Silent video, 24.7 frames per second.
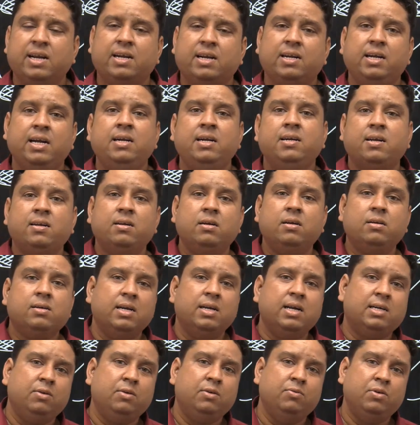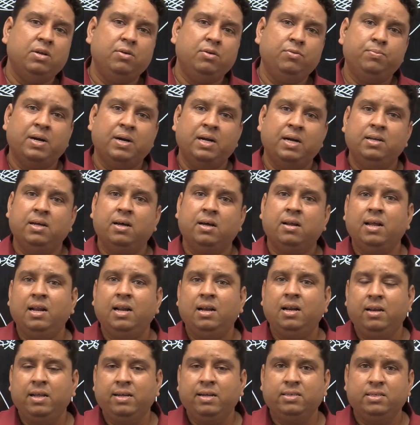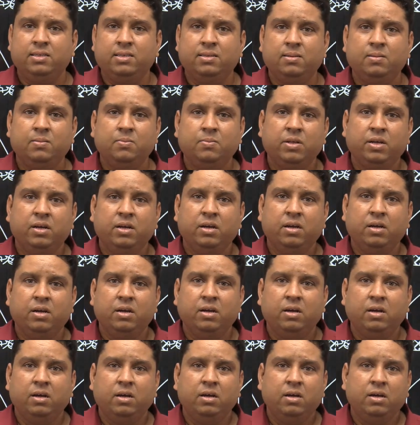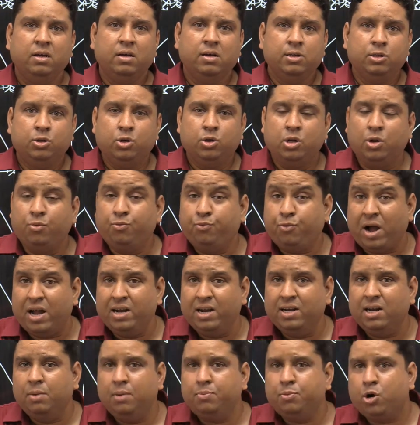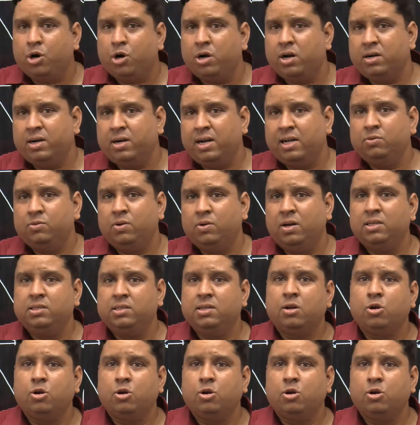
internal connectivity by the rail links. So the final product as well as the